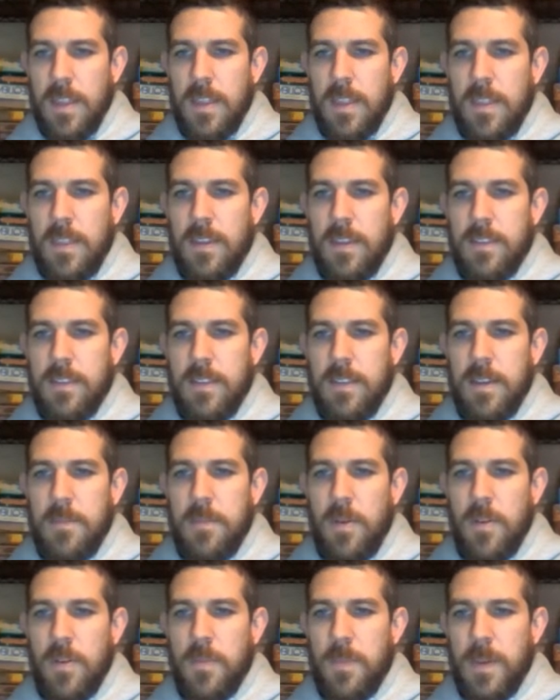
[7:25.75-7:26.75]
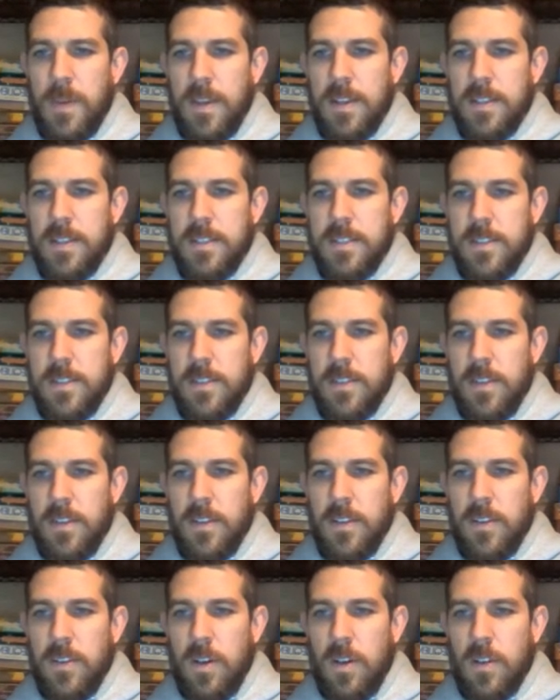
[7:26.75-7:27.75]
these can both be considered, they're
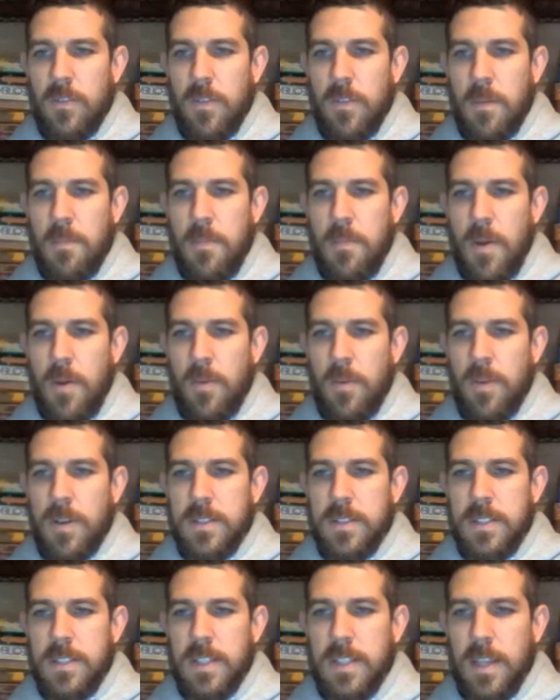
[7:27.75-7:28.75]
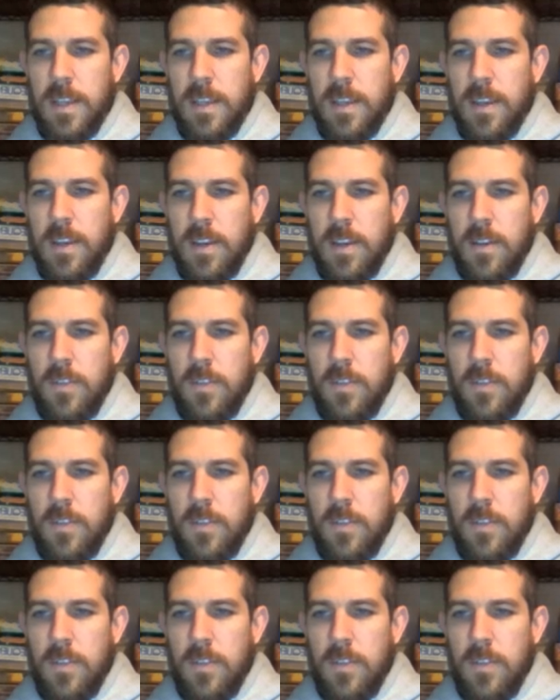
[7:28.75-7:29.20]
going to call it remote because it's like,